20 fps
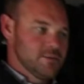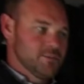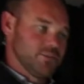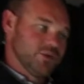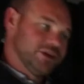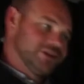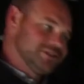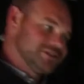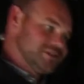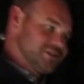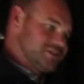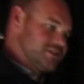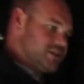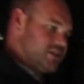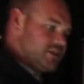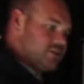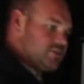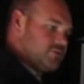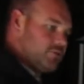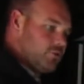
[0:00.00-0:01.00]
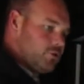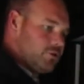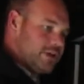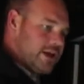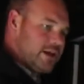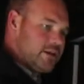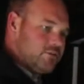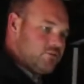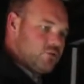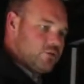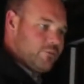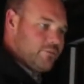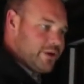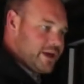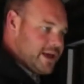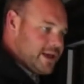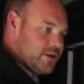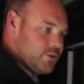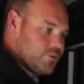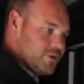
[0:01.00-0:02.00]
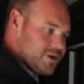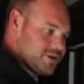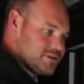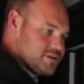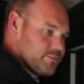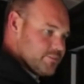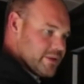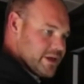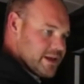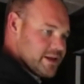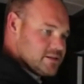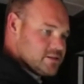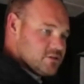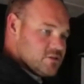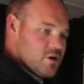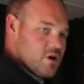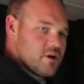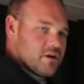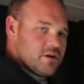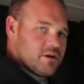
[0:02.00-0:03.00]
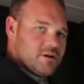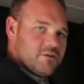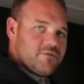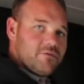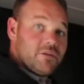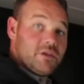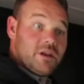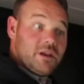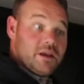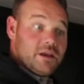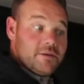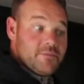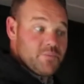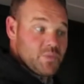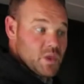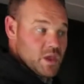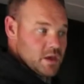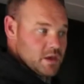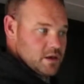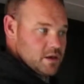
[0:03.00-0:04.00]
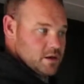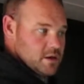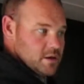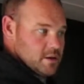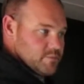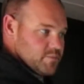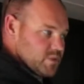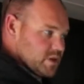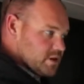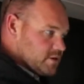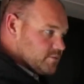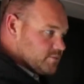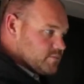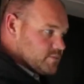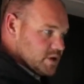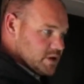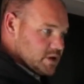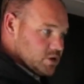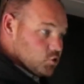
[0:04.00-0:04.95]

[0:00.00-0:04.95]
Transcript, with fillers: Plus this does fold down into a bed, and when it is a bed, it's long enough that an